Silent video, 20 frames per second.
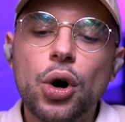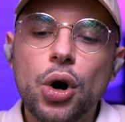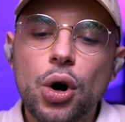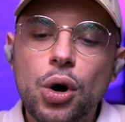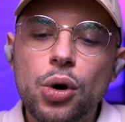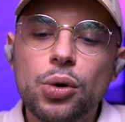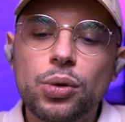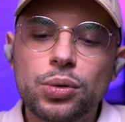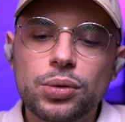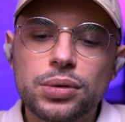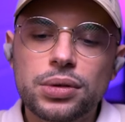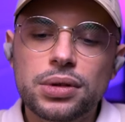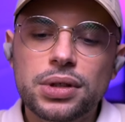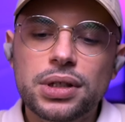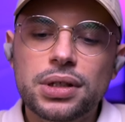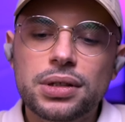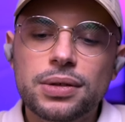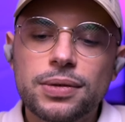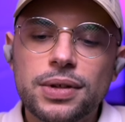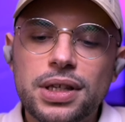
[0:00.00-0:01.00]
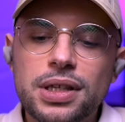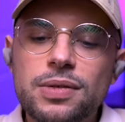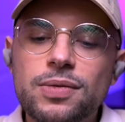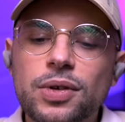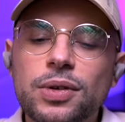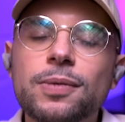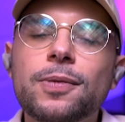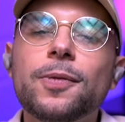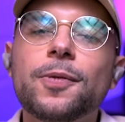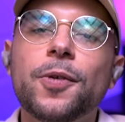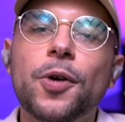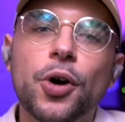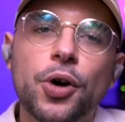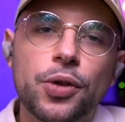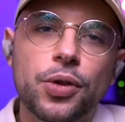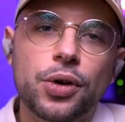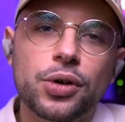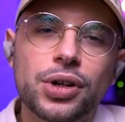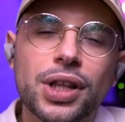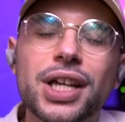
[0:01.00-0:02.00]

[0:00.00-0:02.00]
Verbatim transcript: own even further.